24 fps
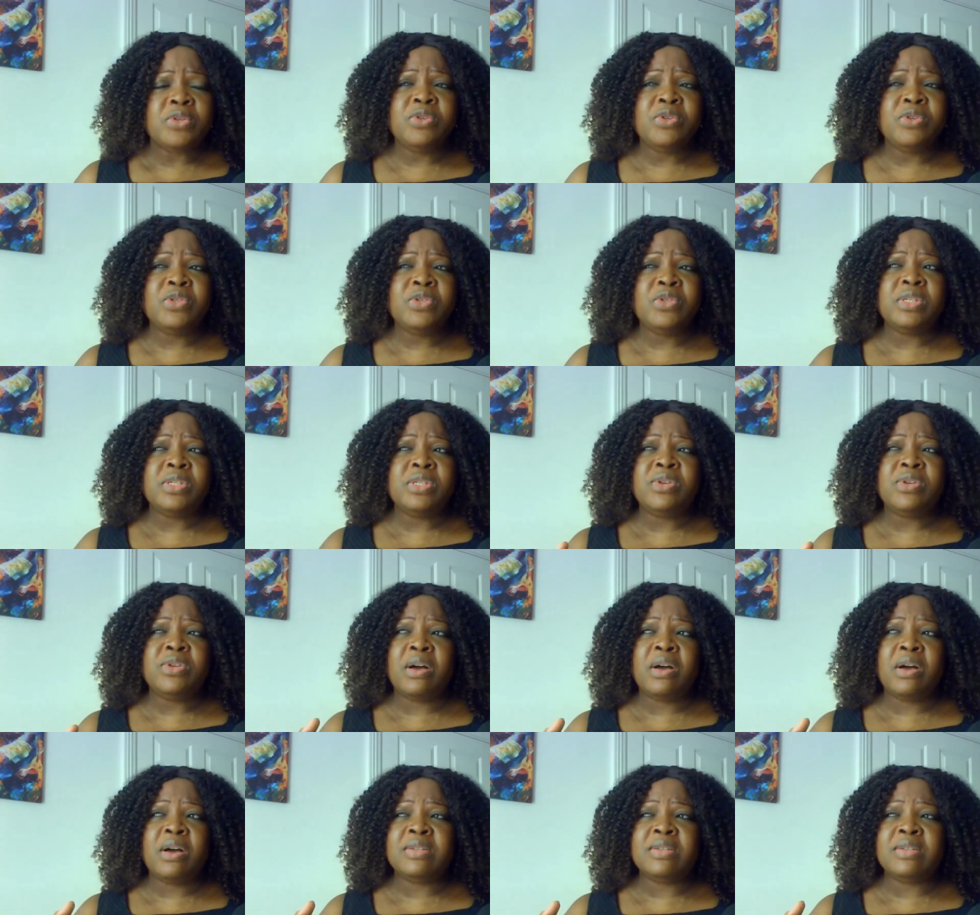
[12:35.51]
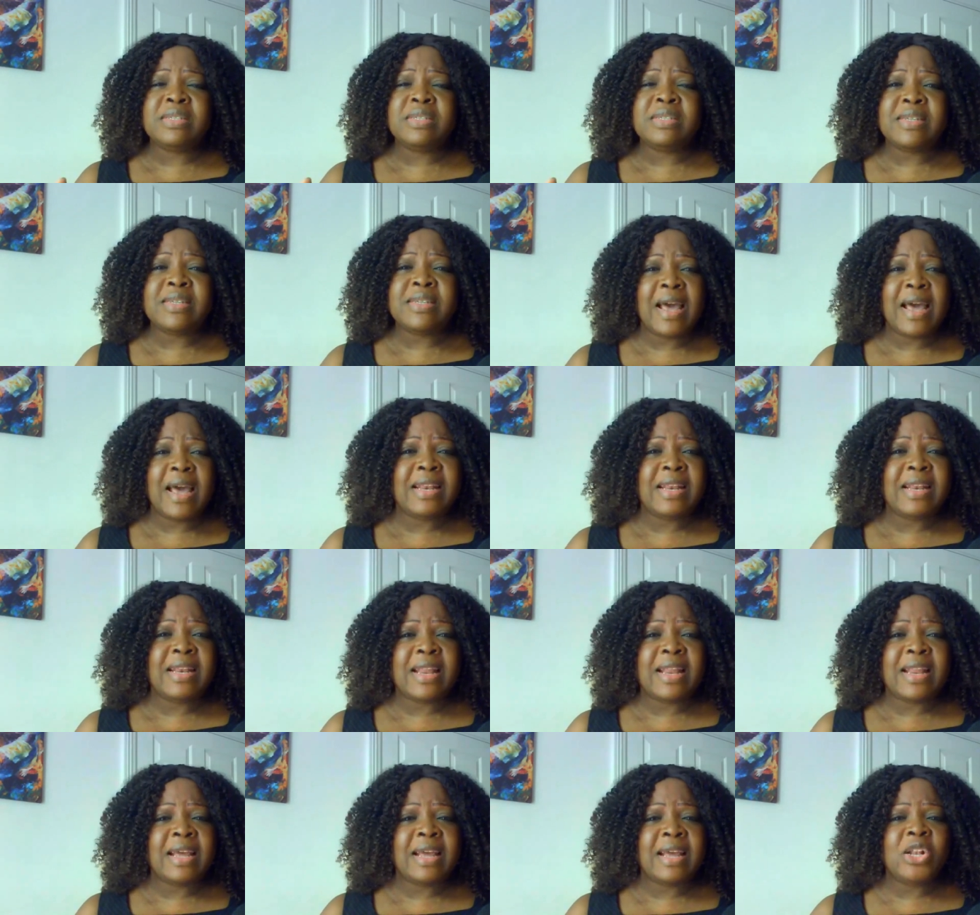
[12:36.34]
You, you're on the
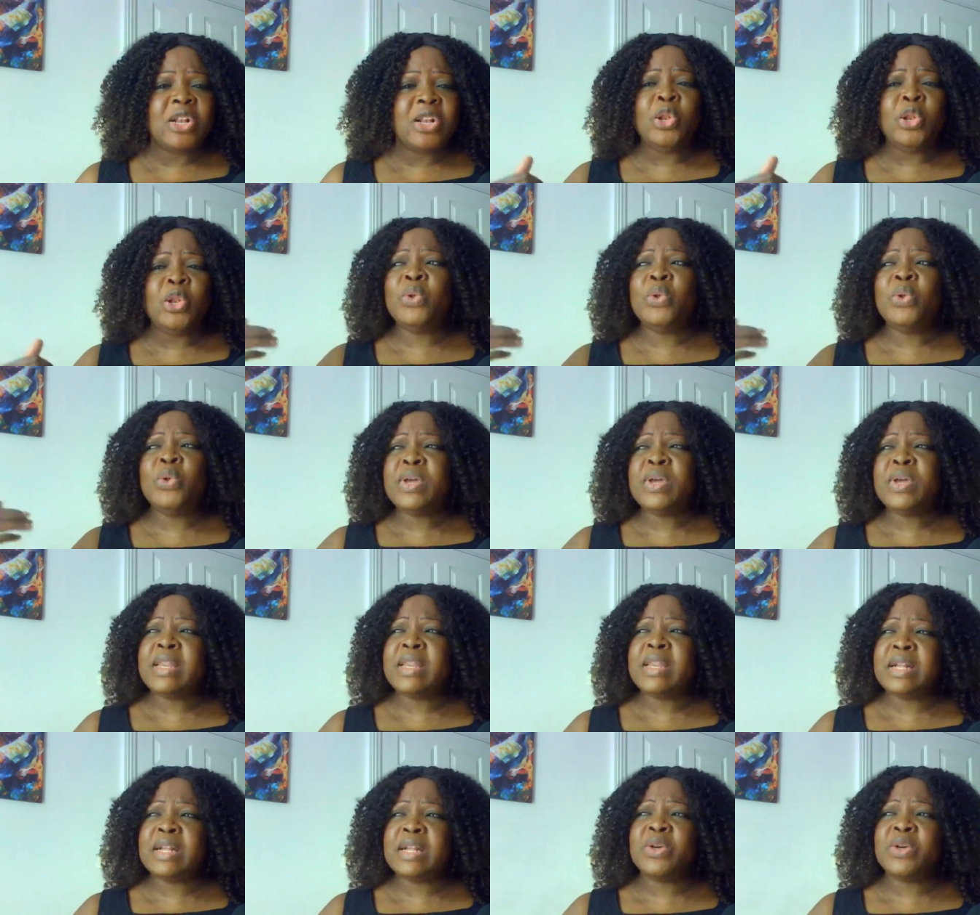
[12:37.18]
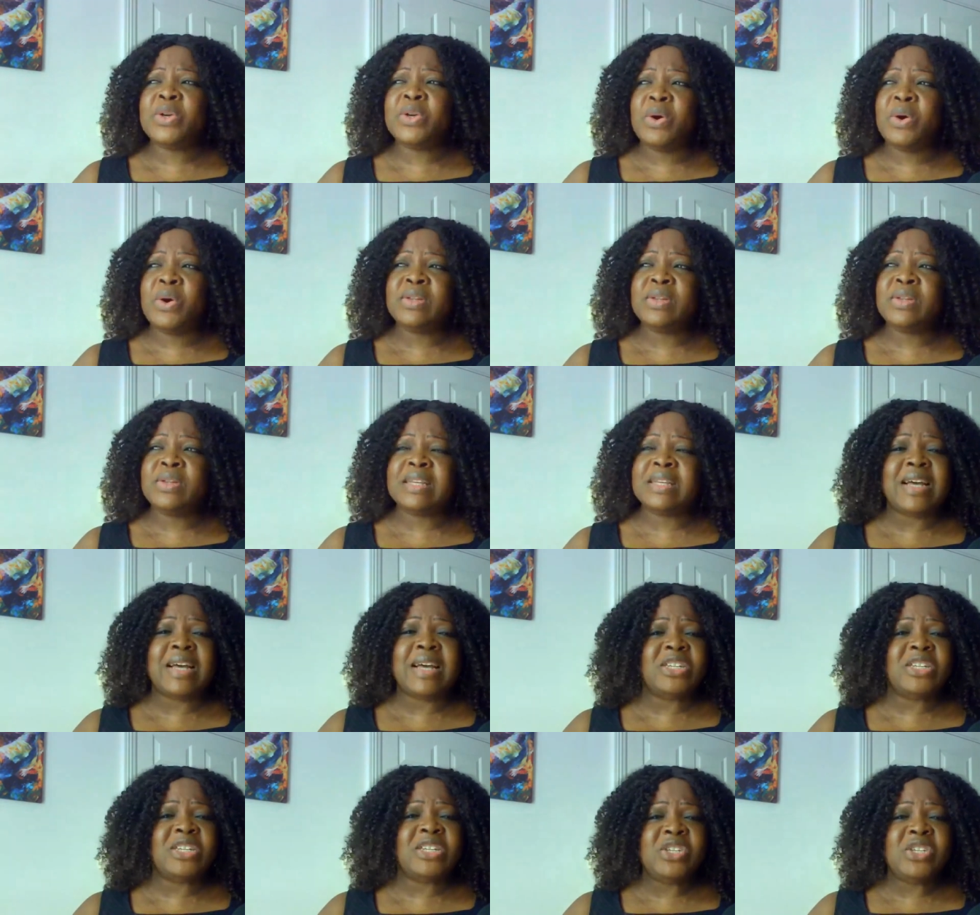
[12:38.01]
sideline looking at
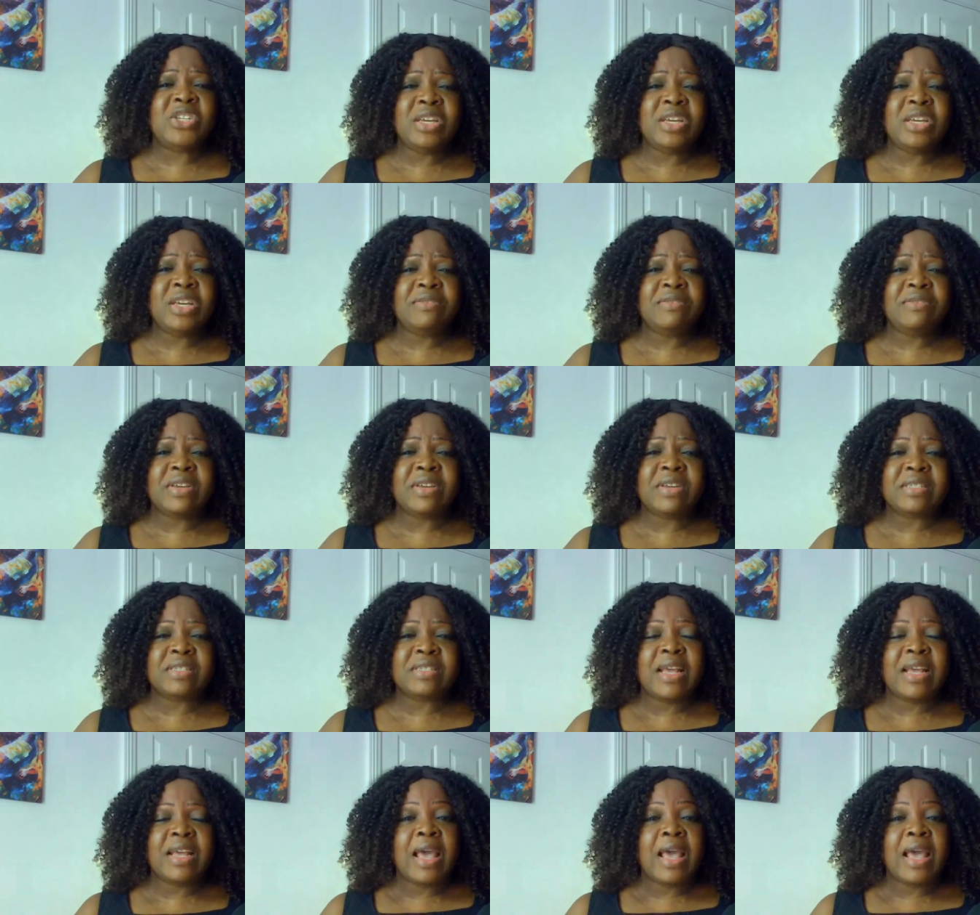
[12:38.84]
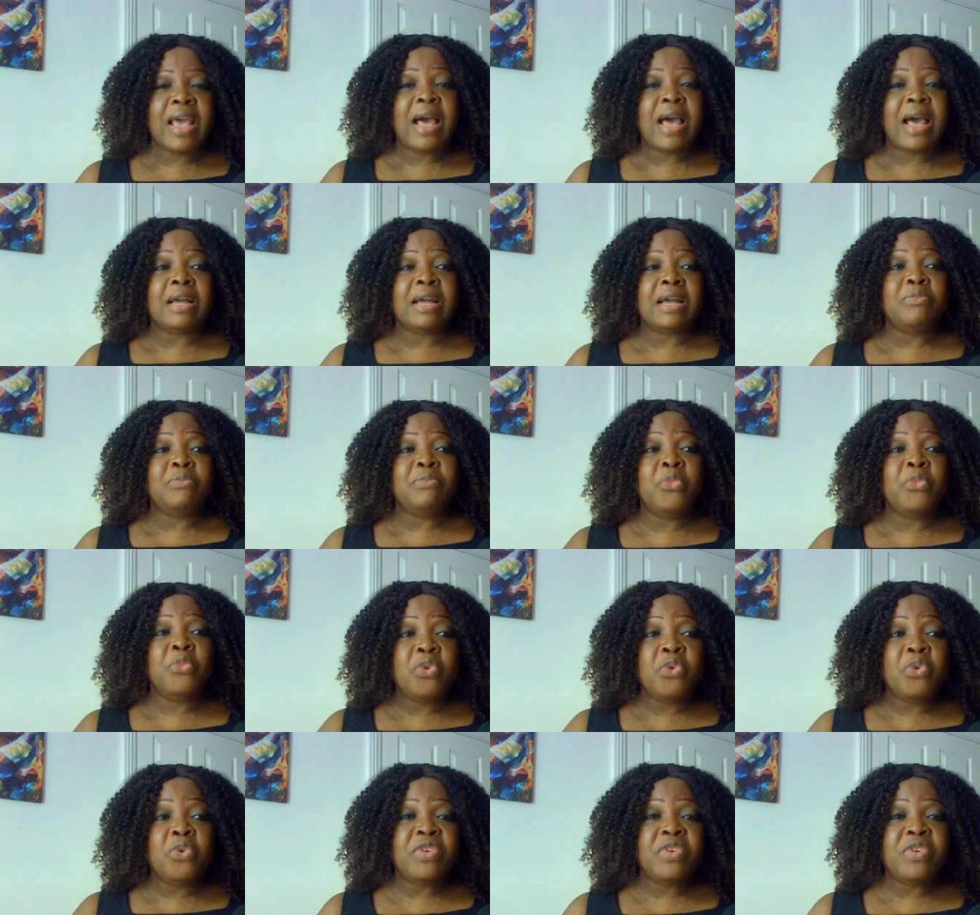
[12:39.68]
others achieving and
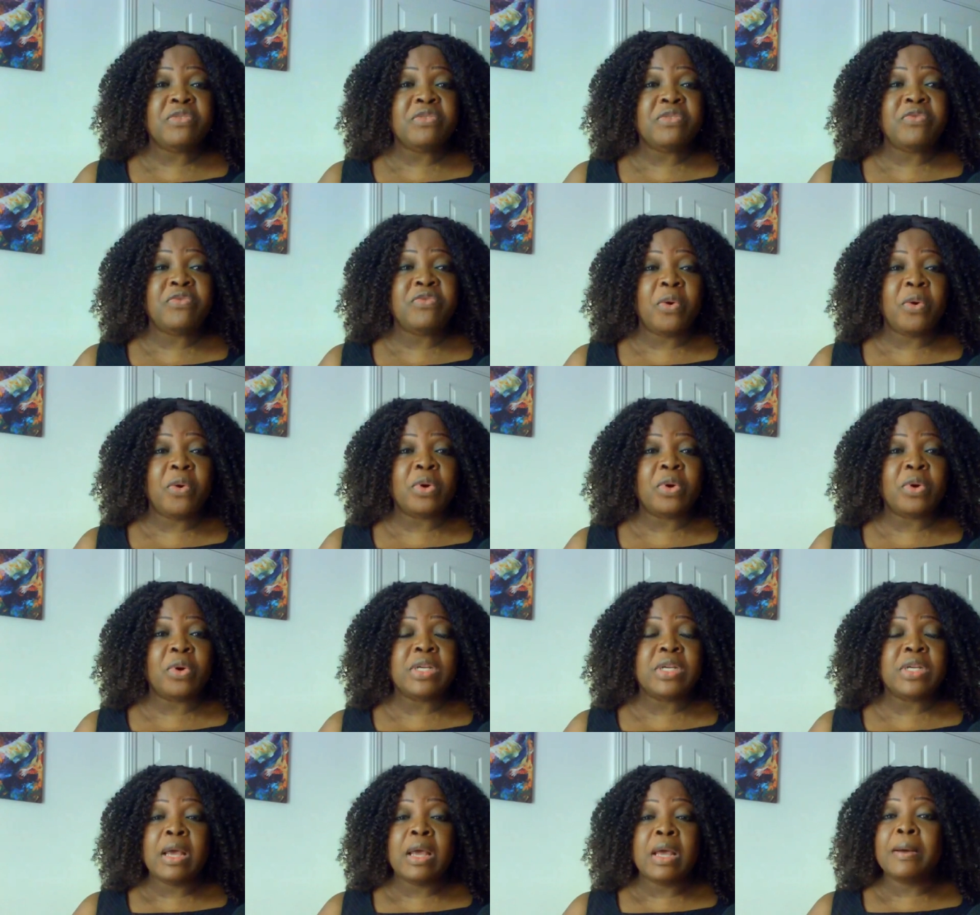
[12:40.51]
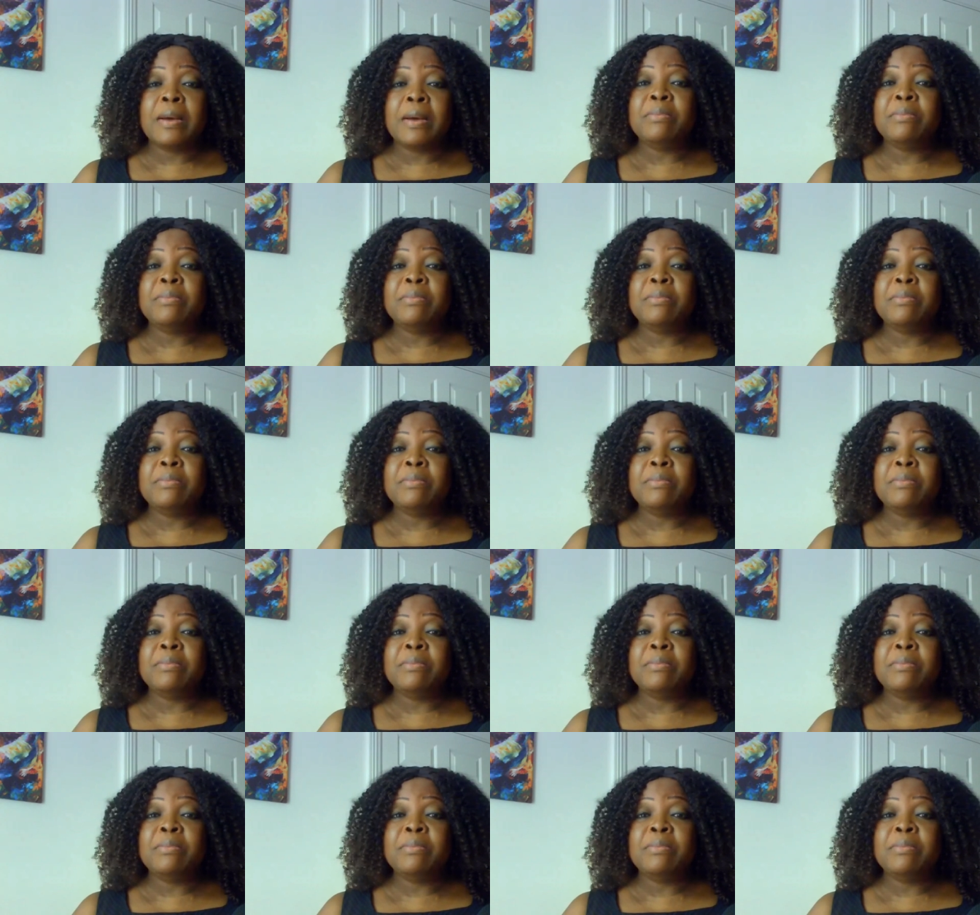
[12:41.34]
moving forward,